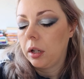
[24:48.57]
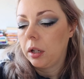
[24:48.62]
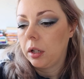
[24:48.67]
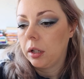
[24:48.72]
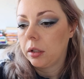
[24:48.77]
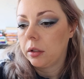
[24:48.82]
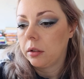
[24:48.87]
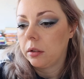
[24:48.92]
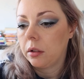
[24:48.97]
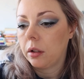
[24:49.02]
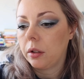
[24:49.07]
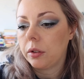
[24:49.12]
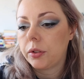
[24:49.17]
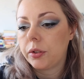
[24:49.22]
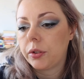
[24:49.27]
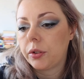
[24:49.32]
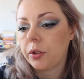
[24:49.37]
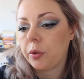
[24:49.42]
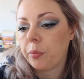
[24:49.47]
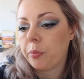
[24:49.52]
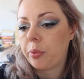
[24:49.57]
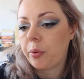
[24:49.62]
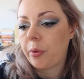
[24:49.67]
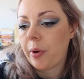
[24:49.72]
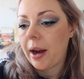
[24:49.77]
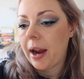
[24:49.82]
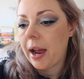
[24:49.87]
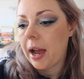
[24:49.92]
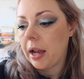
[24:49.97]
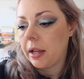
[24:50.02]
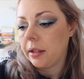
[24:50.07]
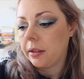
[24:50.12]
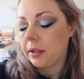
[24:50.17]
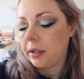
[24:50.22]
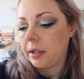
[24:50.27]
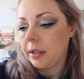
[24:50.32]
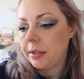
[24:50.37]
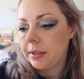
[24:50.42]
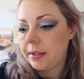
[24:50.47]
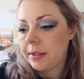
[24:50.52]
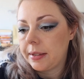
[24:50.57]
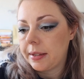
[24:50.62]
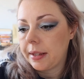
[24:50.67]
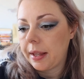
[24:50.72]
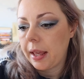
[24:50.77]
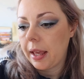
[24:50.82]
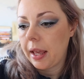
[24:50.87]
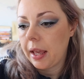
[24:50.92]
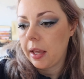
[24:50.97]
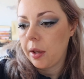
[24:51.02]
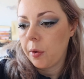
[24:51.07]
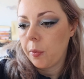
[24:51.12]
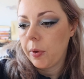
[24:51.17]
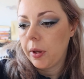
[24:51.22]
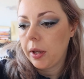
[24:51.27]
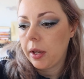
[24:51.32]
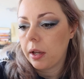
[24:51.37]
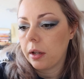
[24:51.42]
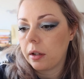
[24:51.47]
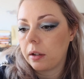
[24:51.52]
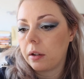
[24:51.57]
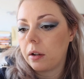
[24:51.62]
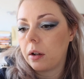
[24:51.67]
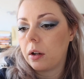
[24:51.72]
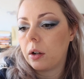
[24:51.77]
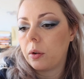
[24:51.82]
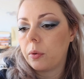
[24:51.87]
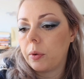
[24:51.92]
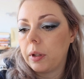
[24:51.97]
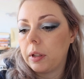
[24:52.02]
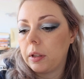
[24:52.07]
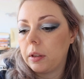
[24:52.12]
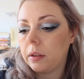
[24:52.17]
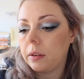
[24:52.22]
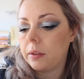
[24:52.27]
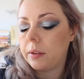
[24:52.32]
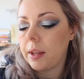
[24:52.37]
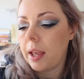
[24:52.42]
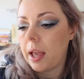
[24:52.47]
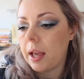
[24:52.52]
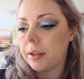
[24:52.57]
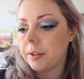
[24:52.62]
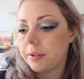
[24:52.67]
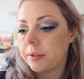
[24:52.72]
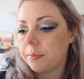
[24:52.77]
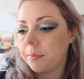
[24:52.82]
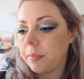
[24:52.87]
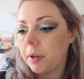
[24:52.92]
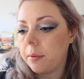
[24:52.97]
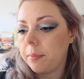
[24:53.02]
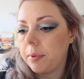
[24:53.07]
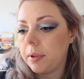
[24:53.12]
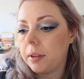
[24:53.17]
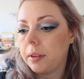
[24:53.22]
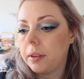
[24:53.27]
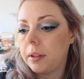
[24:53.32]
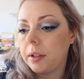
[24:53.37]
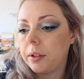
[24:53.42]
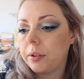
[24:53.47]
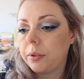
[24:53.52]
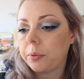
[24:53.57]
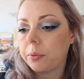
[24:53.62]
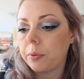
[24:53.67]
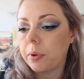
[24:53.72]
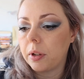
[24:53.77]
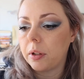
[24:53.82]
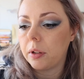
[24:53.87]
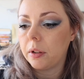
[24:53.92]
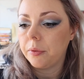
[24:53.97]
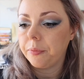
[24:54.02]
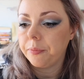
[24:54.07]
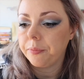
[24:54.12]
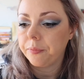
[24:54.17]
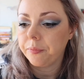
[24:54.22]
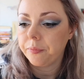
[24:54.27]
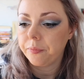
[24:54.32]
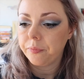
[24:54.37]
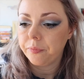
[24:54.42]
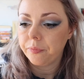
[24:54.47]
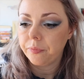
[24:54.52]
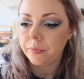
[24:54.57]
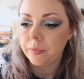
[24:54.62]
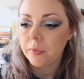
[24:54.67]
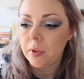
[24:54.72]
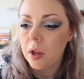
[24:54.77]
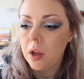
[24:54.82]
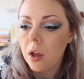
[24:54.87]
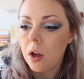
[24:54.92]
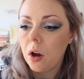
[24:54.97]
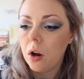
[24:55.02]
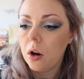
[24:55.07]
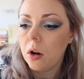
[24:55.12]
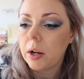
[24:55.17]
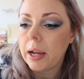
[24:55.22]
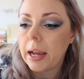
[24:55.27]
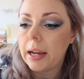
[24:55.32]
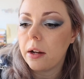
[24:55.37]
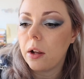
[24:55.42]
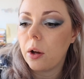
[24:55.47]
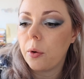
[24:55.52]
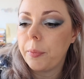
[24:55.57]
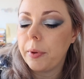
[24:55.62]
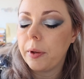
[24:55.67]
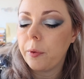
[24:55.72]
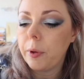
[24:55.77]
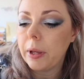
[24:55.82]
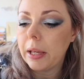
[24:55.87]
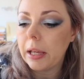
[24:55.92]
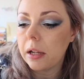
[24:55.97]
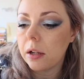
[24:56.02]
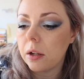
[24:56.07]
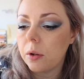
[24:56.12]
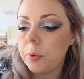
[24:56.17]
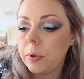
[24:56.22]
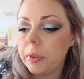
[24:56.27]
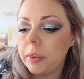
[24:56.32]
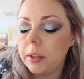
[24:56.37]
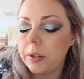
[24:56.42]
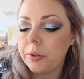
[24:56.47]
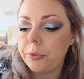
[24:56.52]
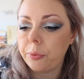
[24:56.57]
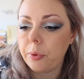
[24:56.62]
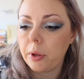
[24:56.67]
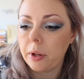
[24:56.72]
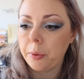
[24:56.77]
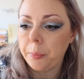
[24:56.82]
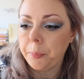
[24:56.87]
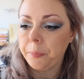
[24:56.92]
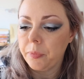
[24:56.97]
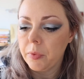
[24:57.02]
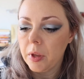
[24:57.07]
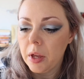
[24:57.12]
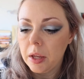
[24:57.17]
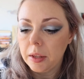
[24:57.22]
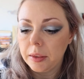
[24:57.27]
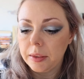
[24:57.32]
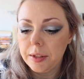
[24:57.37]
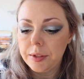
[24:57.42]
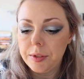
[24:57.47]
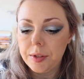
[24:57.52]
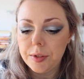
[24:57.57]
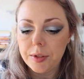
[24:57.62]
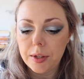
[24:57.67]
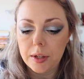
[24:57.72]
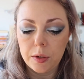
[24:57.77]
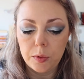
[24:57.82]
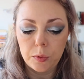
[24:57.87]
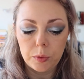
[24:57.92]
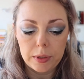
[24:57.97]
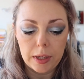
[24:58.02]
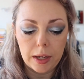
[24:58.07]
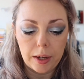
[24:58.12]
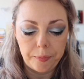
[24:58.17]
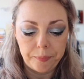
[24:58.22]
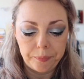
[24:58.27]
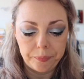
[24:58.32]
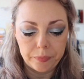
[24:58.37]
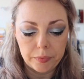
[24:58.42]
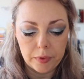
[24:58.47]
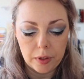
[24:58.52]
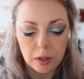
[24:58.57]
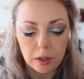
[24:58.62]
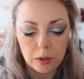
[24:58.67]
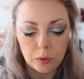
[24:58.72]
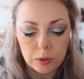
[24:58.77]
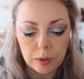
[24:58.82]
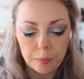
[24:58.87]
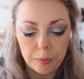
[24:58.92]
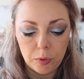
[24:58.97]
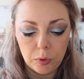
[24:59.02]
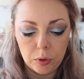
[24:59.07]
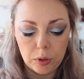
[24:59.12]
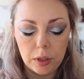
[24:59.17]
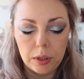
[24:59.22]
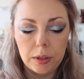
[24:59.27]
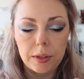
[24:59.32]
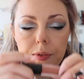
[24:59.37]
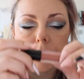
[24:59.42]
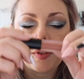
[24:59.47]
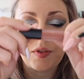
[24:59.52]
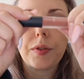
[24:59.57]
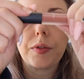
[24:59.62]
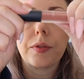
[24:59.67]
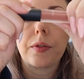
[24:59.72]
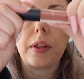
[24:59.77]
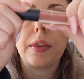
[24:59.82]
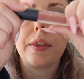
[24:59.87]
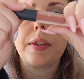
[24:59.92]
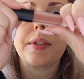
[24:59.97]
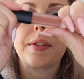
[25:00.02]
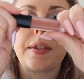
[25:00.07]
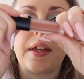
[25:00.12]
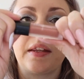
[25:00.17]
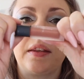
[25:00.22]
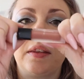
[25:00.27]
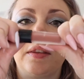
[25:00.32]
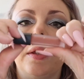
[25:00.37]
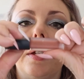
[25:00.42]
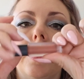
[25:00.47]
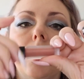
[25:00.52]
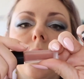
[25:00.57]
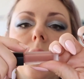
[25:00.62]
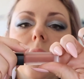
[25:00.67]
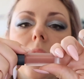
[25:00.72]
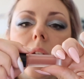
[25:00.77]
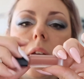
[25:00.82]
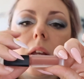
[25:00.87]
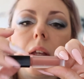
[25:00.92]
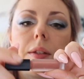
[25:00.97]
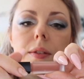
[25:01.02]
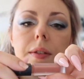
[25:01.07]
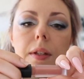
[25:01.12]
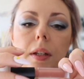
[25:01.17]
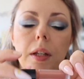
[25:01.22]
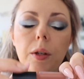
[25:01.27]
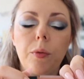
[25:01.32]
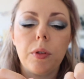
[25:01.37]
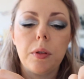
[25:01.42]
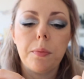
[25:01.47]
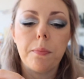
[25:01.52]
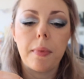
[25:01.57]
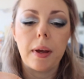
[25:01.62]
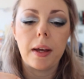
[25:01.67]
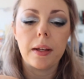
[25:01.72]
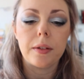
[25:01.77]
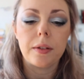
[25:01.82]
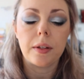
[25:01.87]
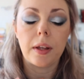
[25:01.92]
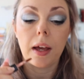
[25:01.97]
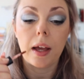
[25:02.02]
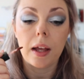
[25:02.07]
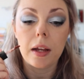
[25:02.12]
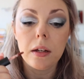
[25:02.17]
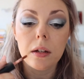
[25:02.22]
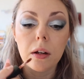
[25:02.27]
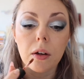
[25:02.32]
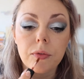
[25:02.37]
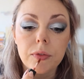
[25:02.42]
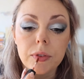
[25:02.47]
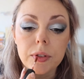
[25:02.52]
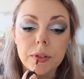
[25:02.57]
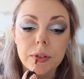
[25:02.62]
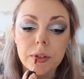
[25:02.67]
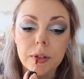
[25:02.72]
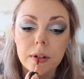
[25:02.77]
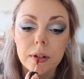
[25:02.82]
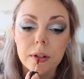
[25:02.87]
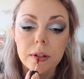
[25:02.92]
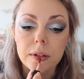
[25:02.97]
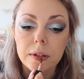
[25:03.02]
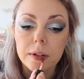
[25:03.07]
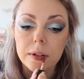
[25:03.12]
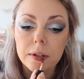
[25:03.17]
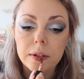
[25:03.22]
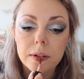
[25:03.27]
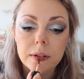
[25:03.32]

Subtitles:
not so bright. Let's say we can go with, yes, maybe this one. Okay, no, we can go with this one. This is an Huda Beauty. This is Trendsetter. It's a liquid matte. I love this color.